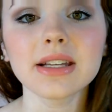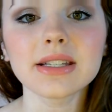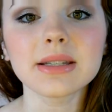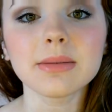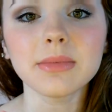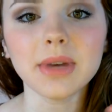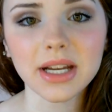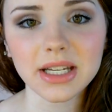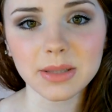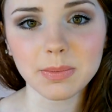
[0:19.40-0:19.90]

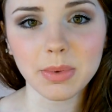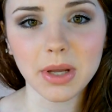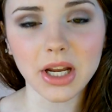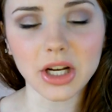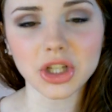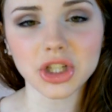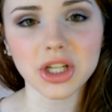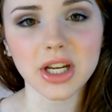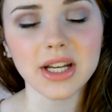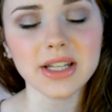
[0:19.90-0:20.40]
Some nice
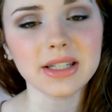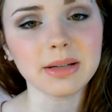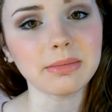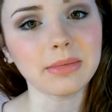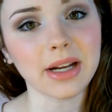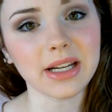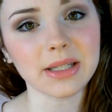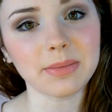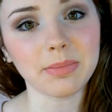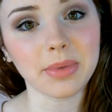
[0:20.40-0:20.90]
pink cheeks,
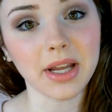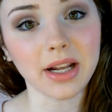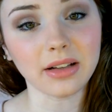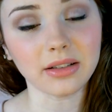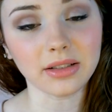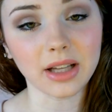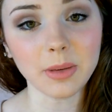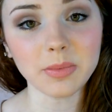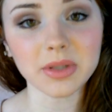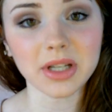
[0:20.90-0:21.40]
some nice
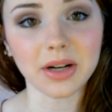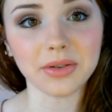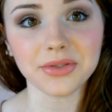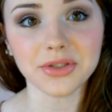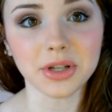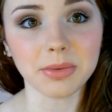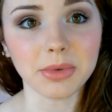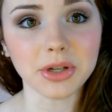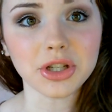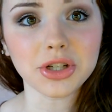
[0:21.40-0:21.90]
pink lips. I'll
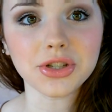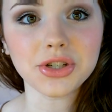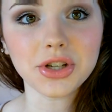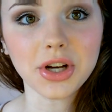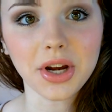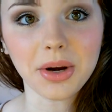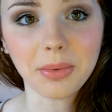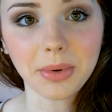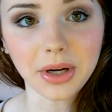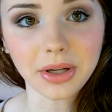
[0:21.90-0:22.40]
zoom in to
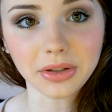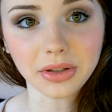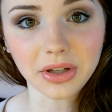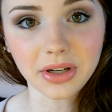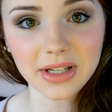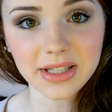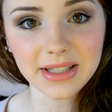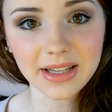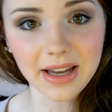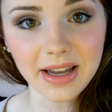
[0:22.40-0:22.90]
show you what it
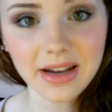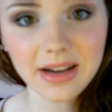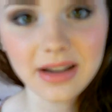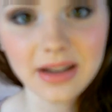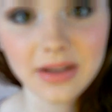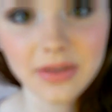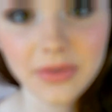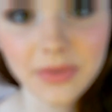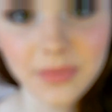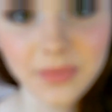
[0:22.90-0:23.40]
looks like.